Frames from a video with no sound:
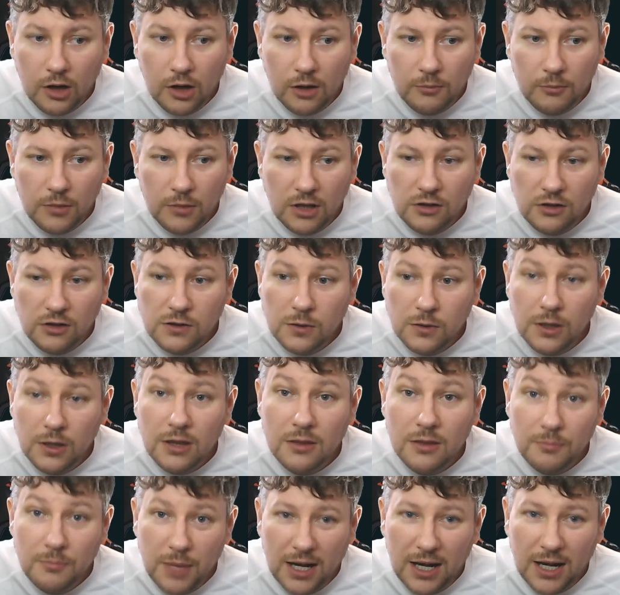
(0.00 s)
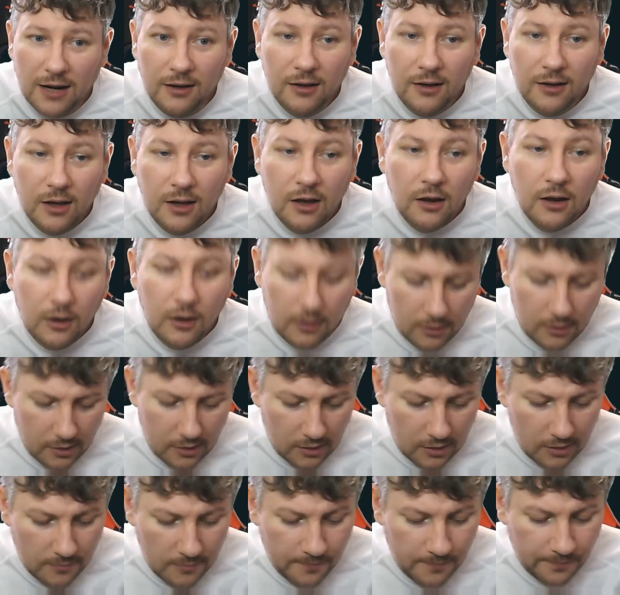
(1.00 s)
into it, the better.
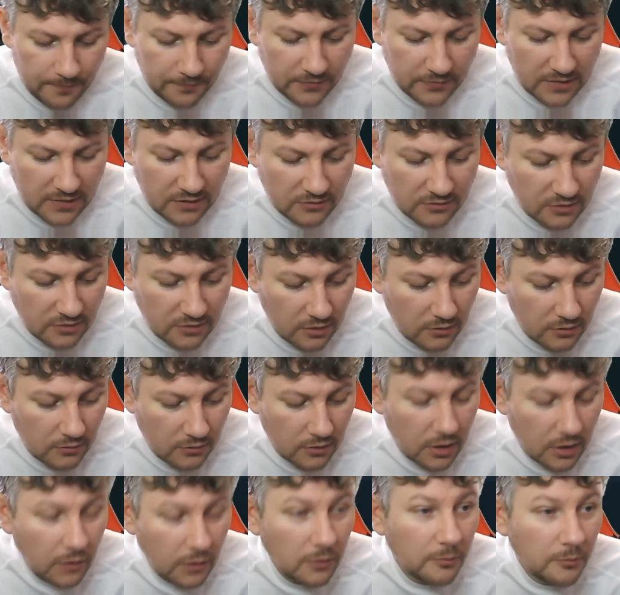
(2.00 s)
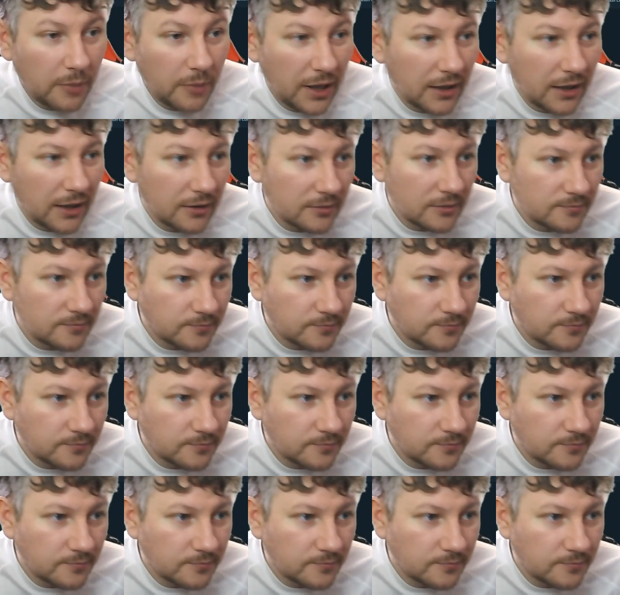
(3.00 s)
So going back,